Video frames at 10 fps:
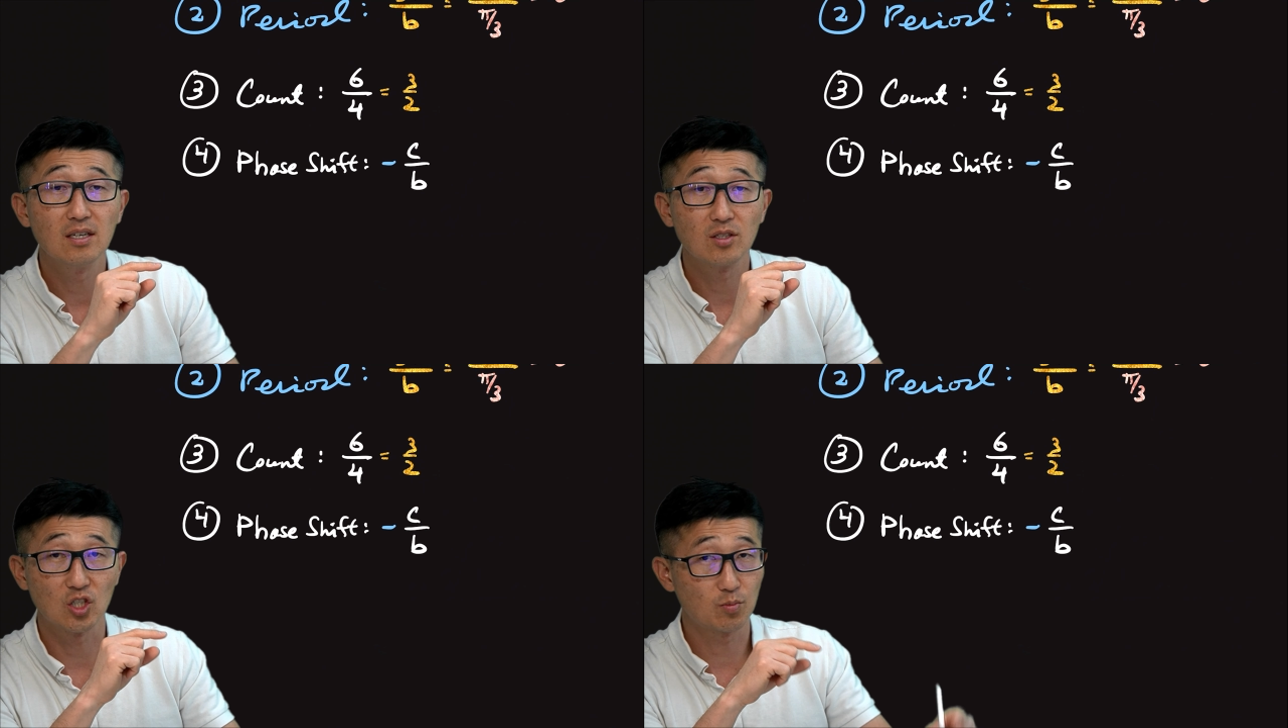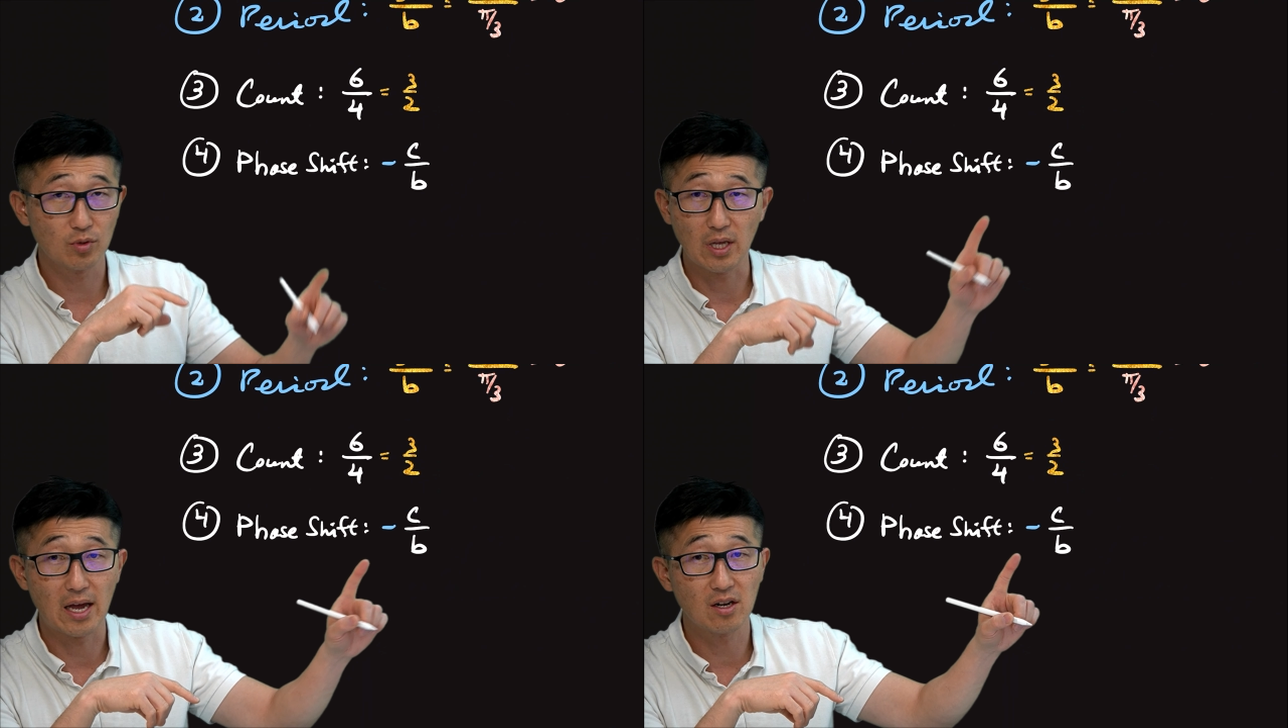Just
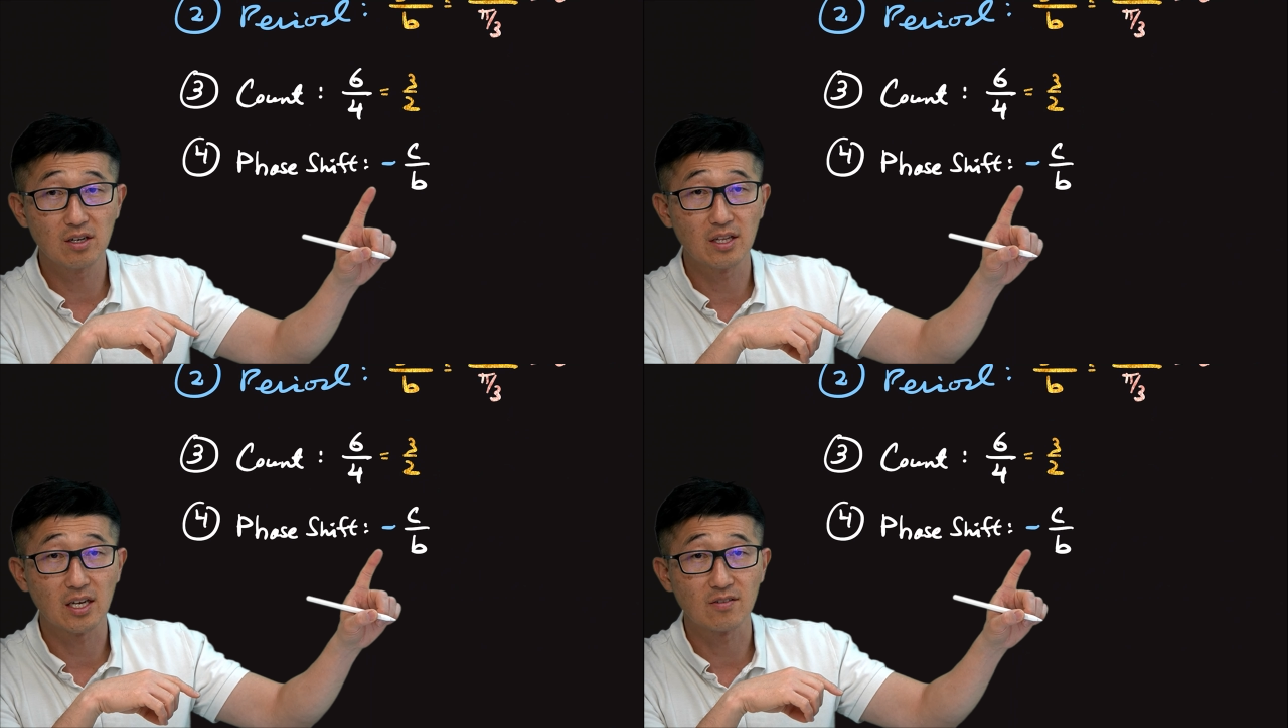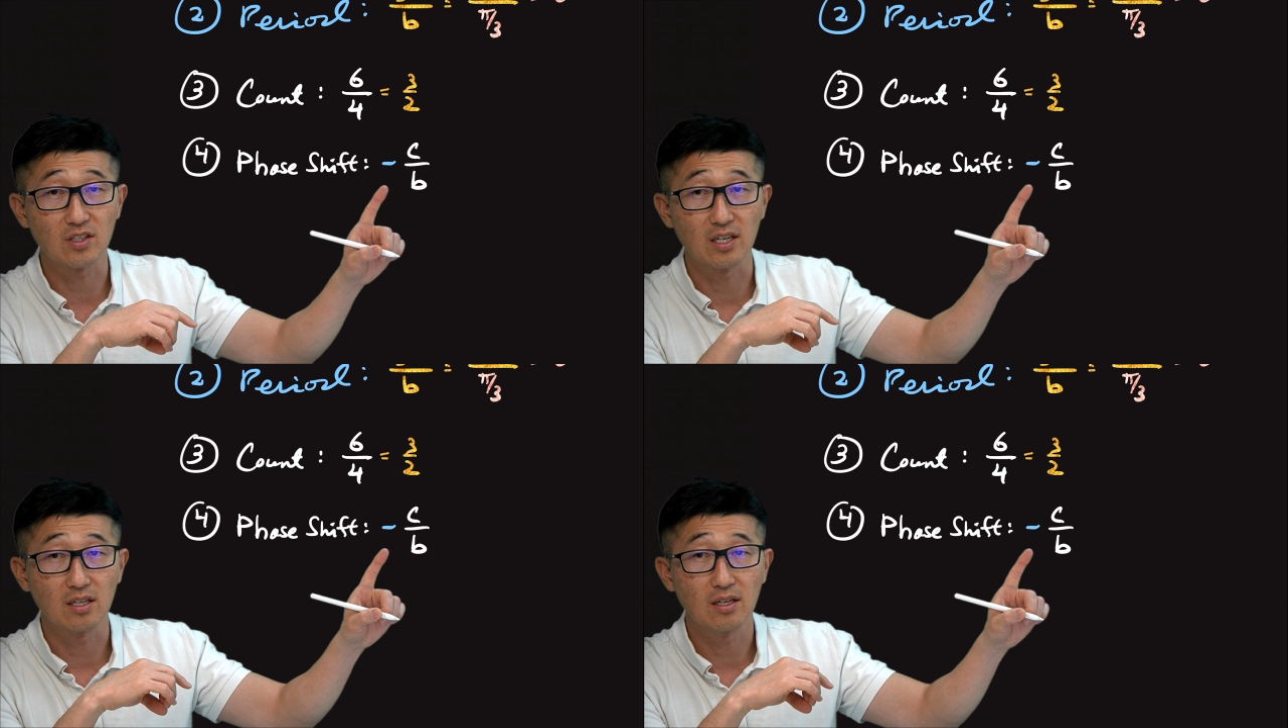add on a negative
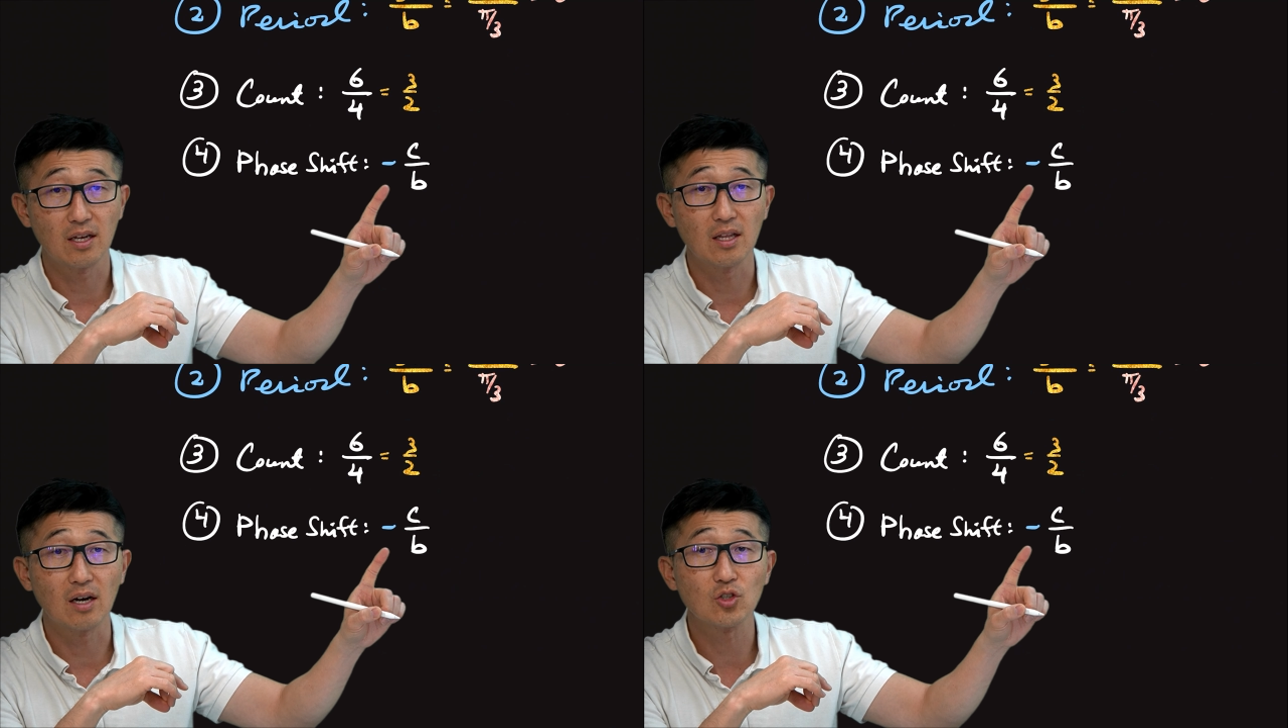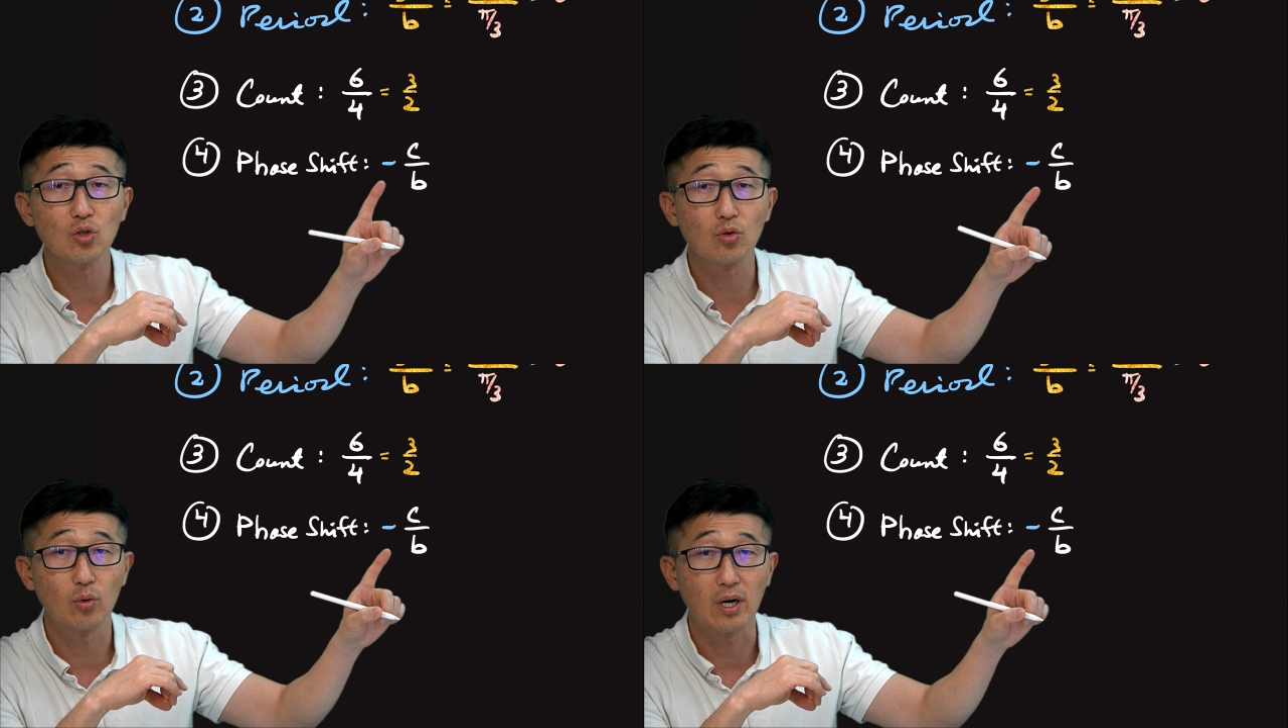sign, and I'll show
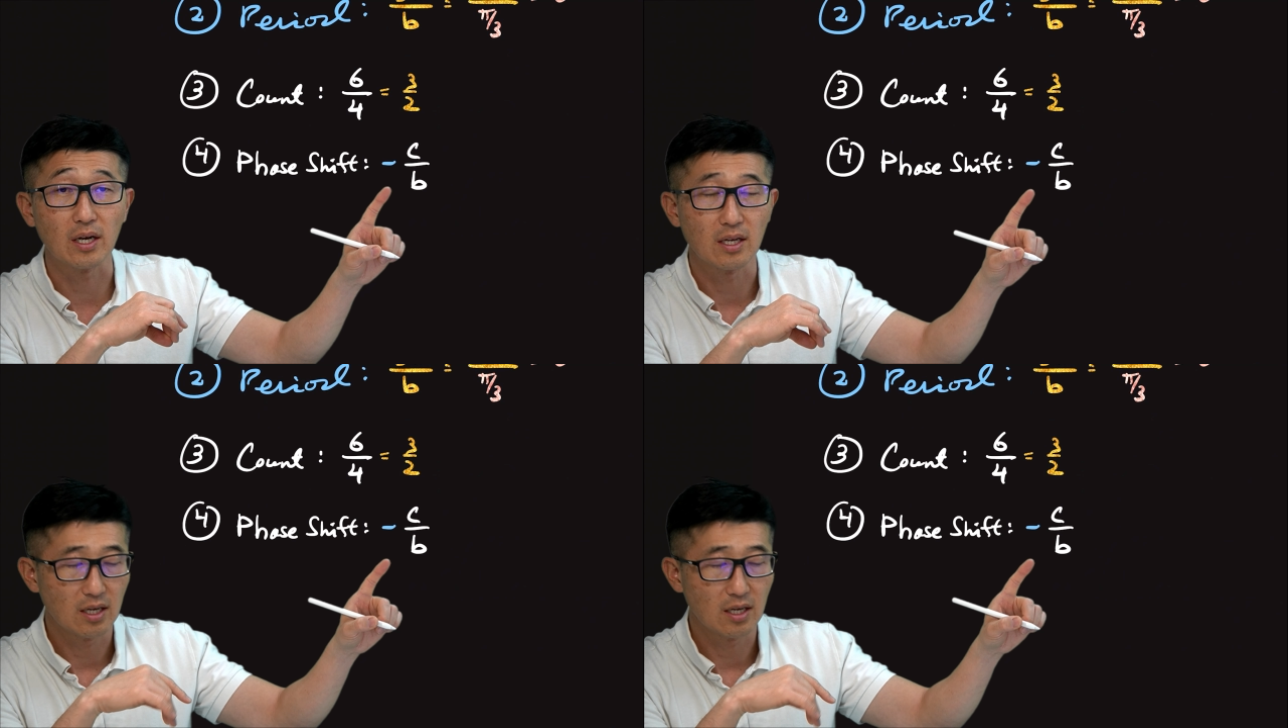you why.